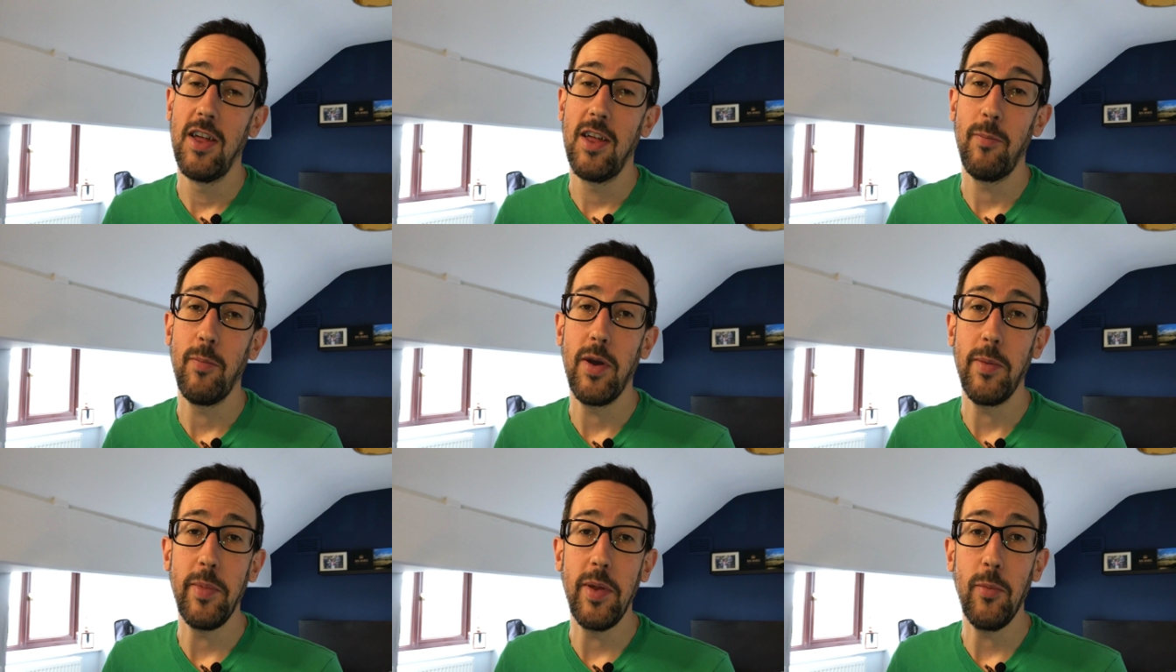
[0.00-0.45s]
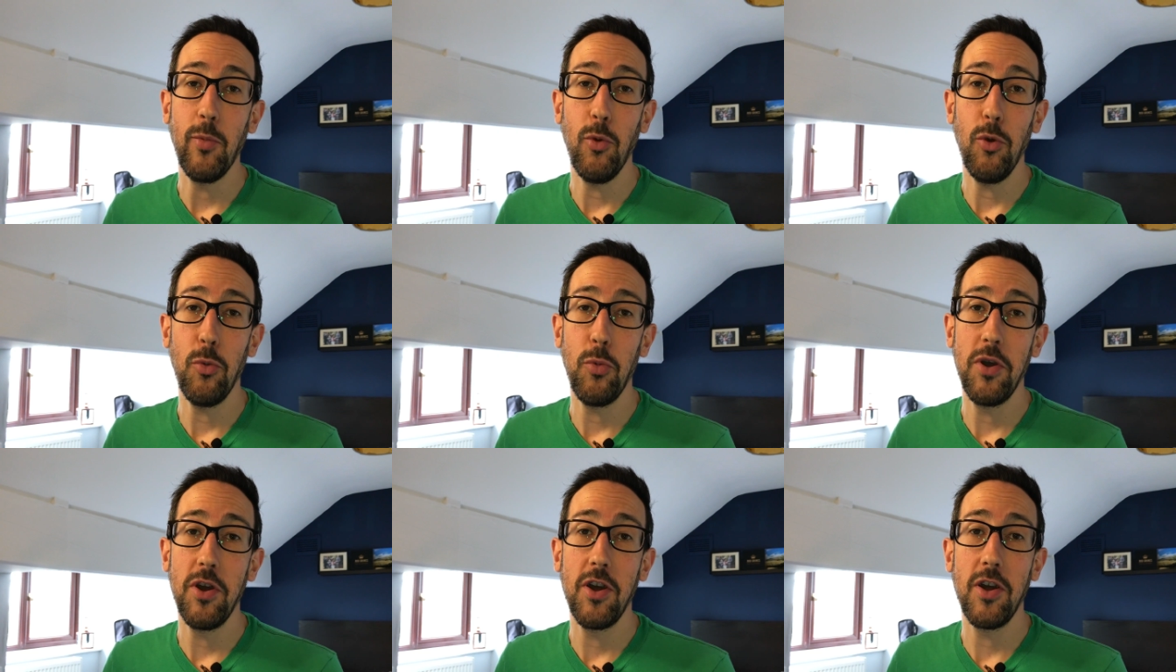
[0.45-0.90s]
It might be
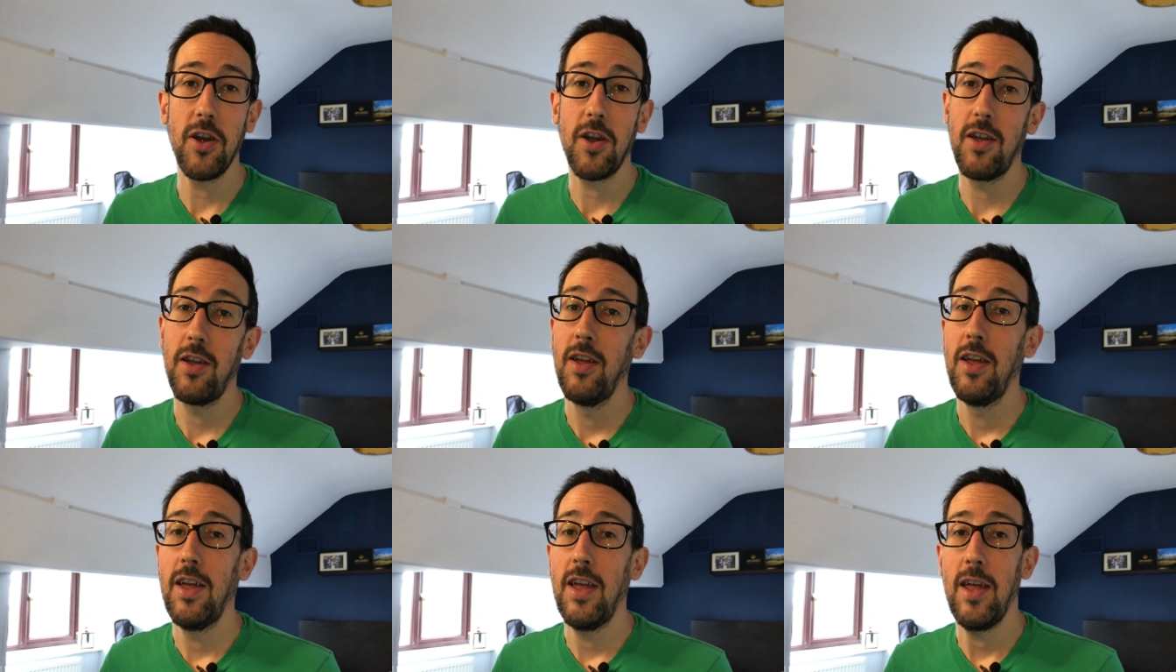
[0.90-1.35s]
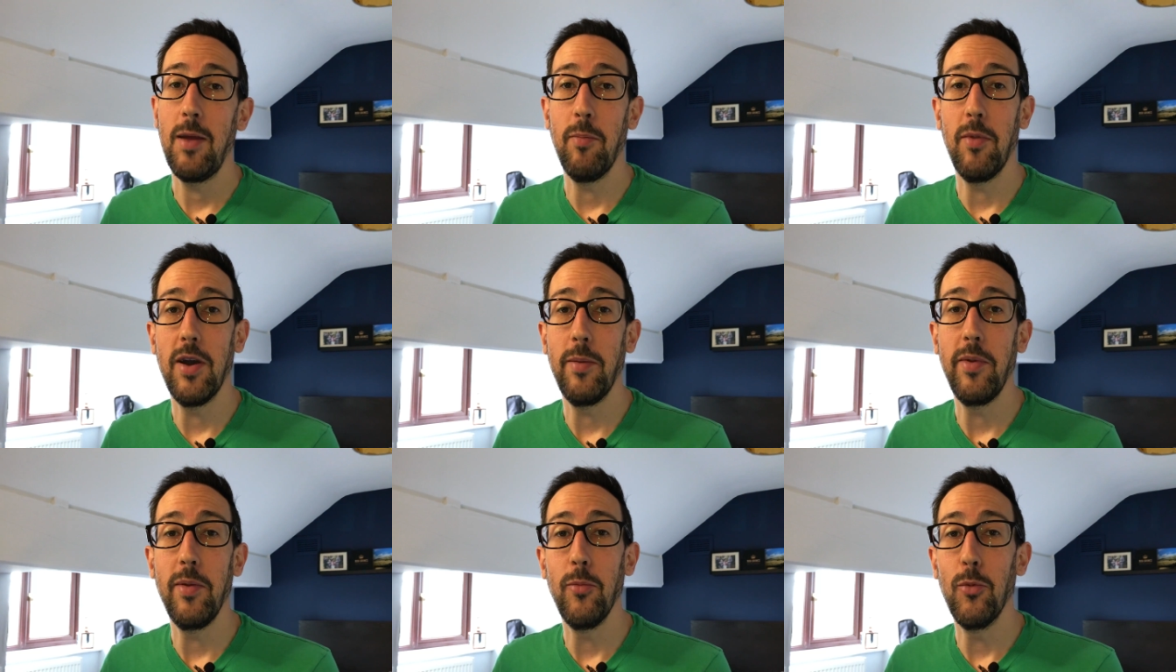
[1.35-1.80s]
more work, it
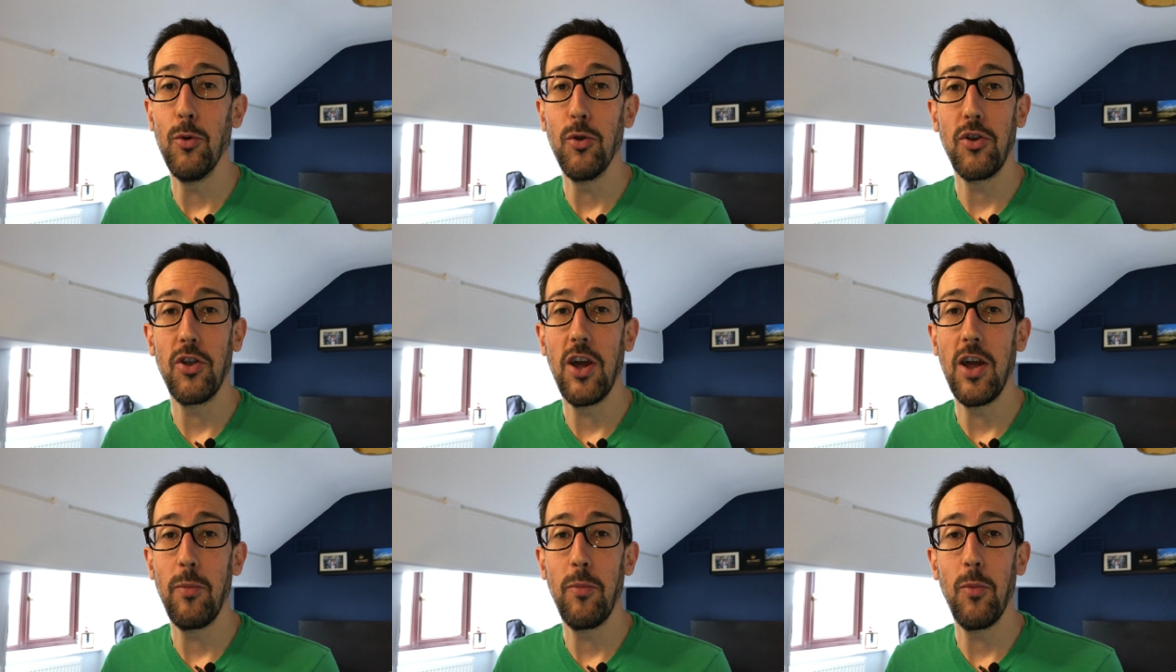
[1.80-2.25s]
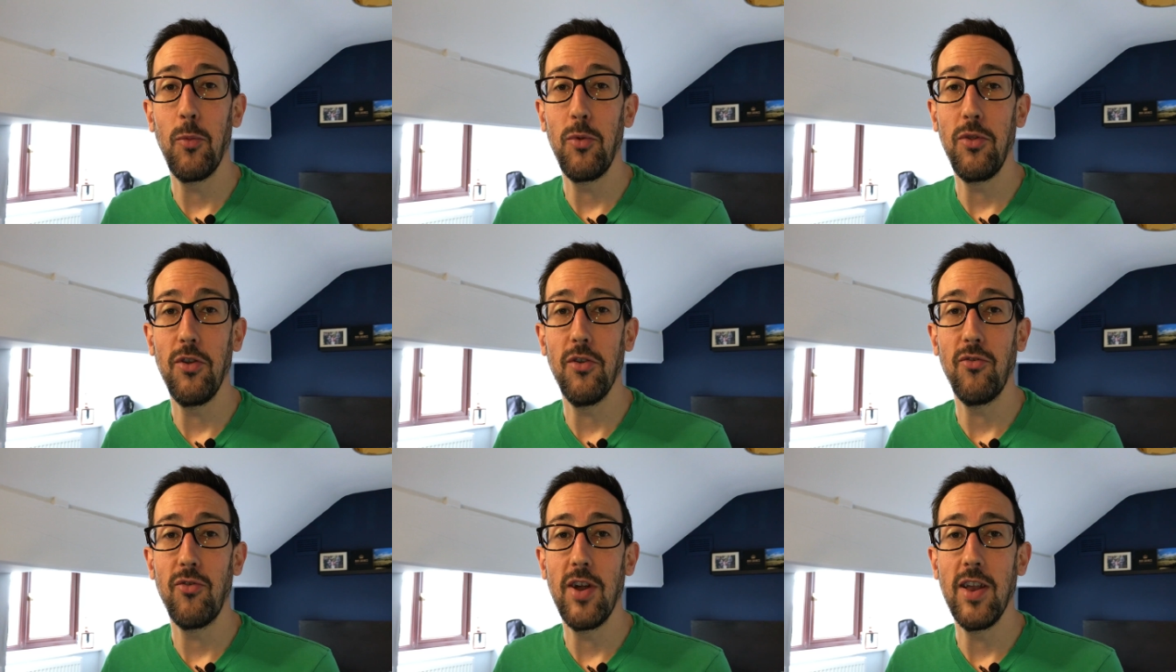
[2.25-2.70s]
might be more time
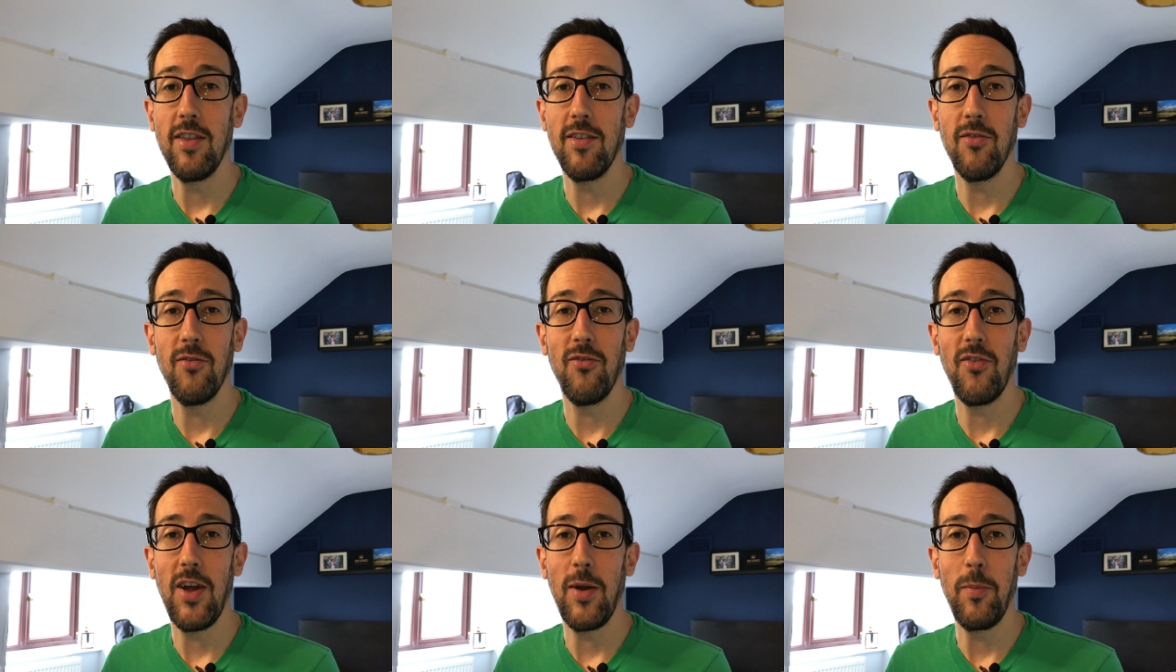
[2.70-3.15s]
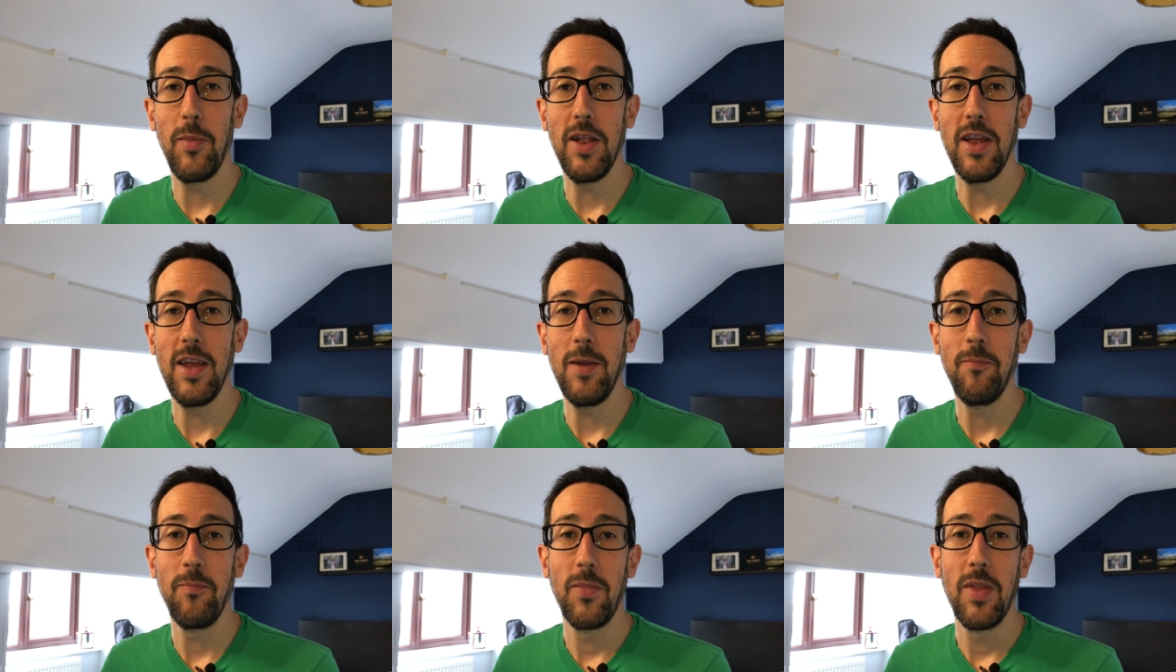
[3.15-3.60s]
with your friends and
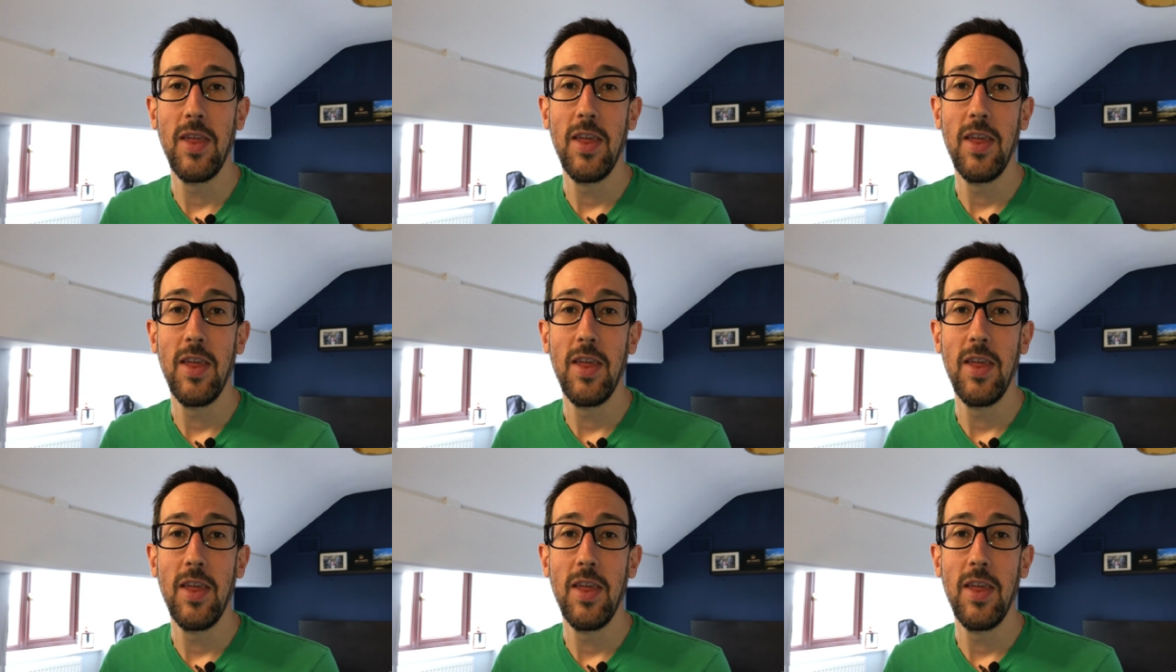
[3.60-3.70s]
family.